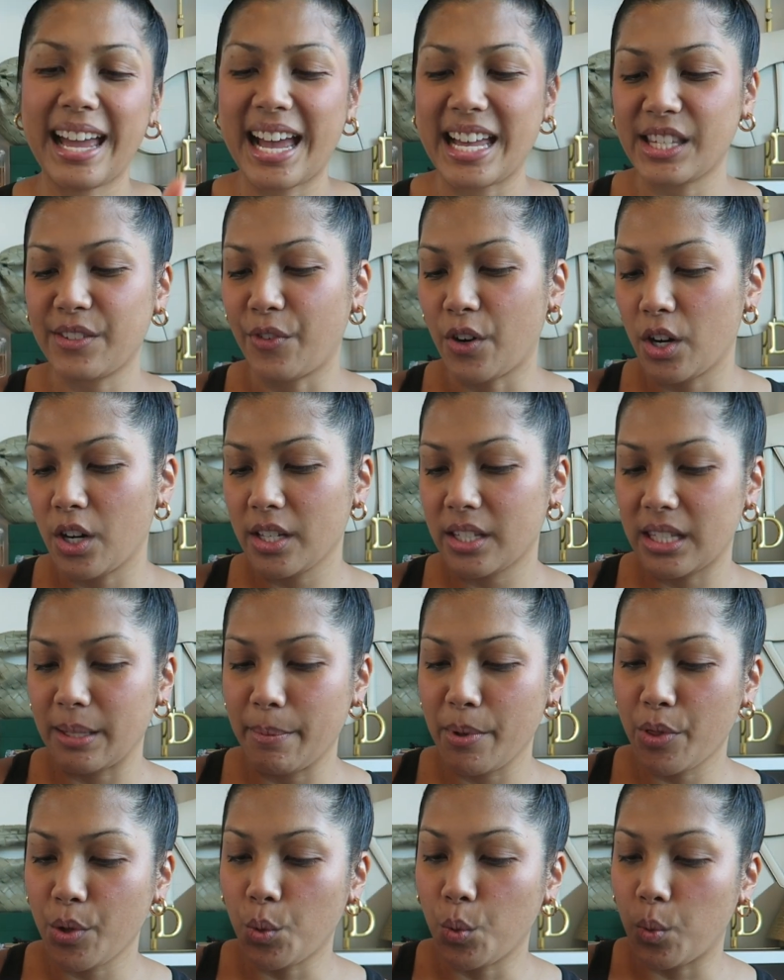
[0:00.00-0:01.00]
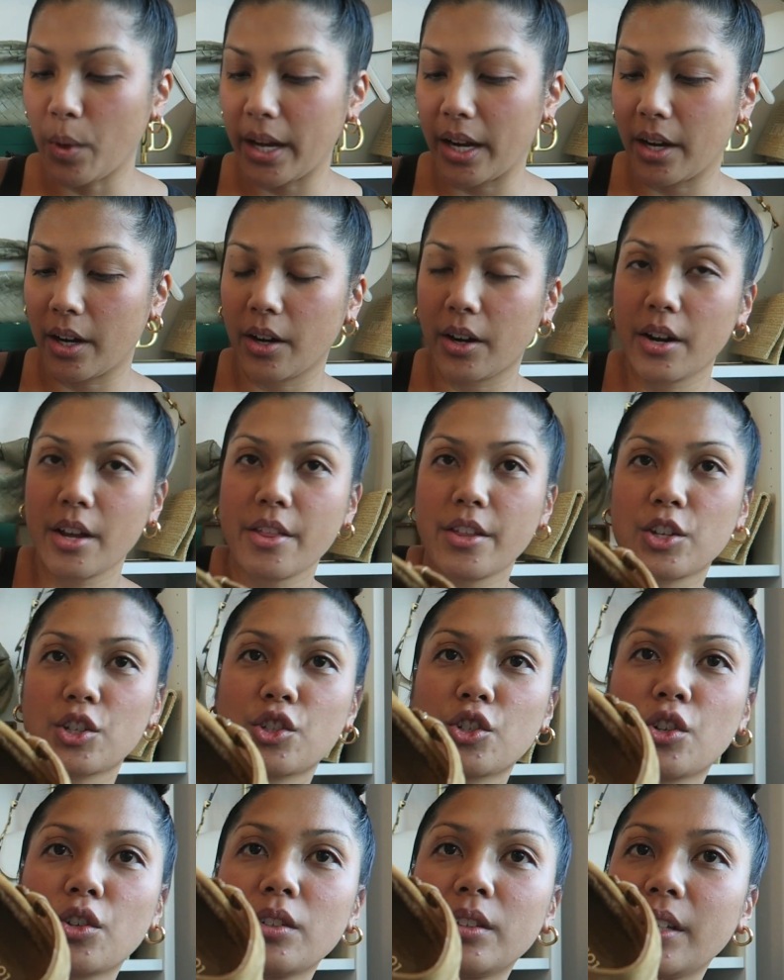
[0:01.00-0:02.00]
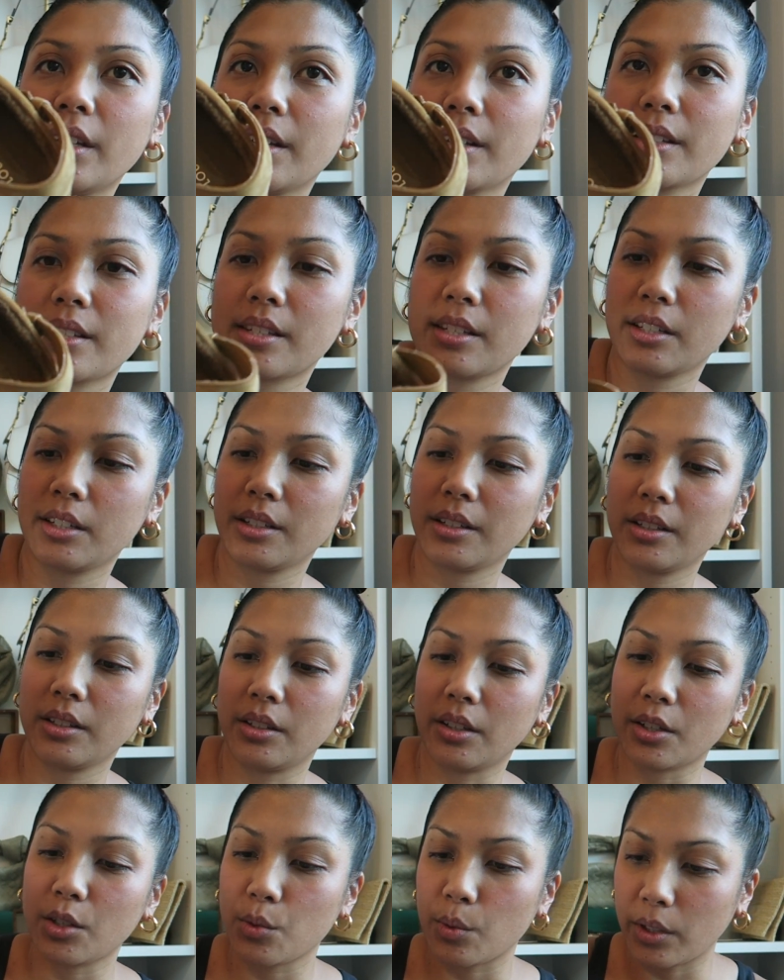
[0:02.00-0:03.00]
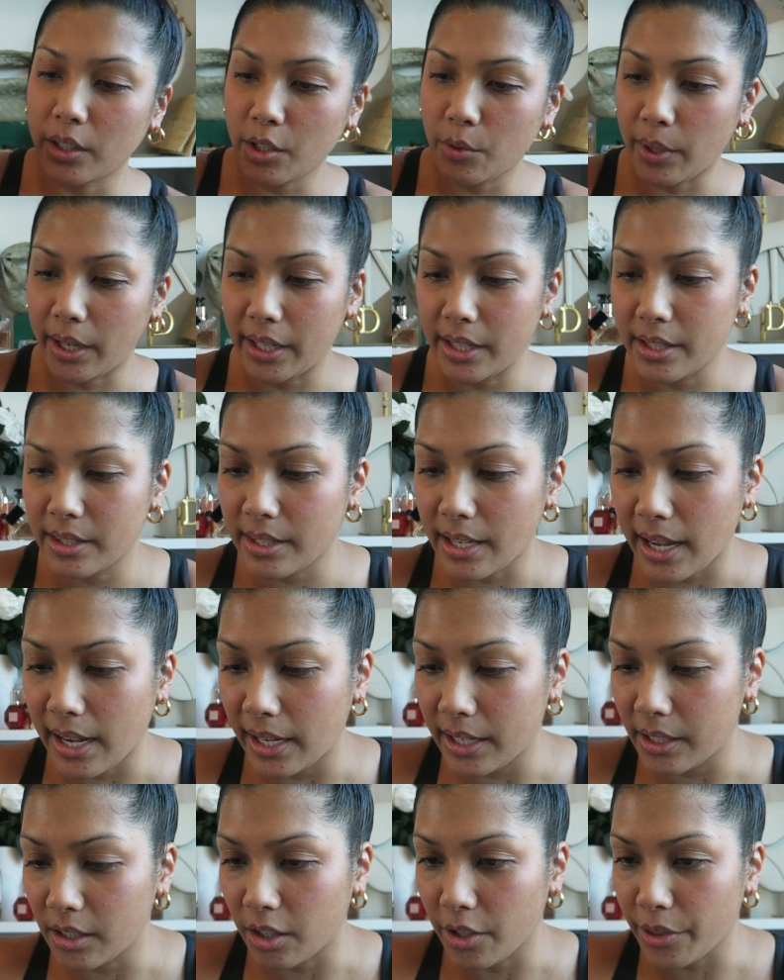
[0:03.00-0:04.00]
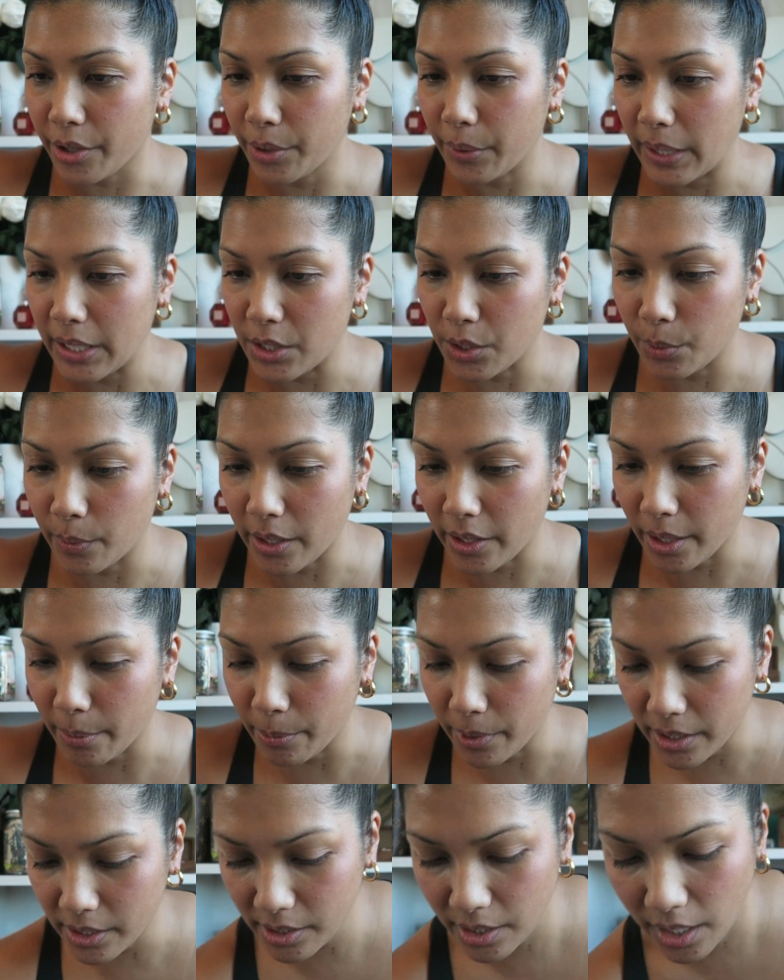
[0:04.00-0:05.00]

As far as some of the wear, the shearling still looks really great inside, although I do wear them with